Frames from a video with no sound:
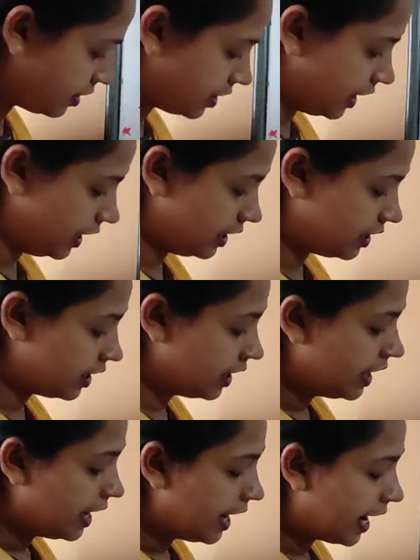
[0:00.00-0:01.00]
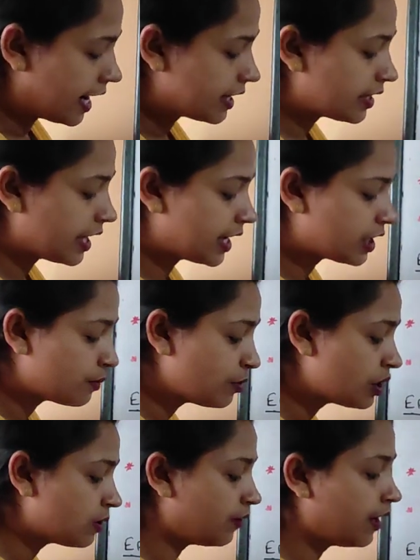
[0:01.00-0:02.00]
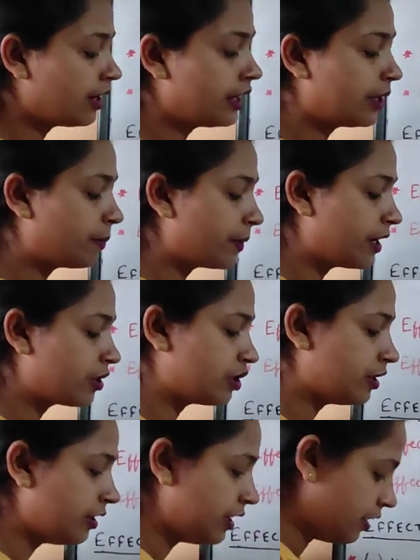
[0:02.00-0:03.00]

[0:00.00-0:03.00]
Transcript: state at atmospheric pressure